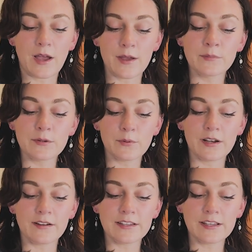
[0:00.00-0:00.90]
I'm going to
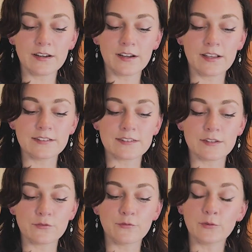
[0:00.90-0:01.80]
point out here is
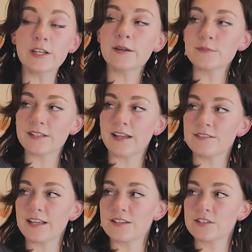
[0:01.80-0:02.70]
the freedom side of
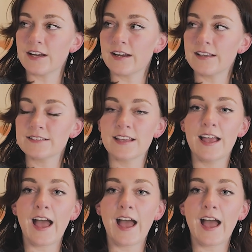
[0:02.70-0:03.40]
Sagittarius.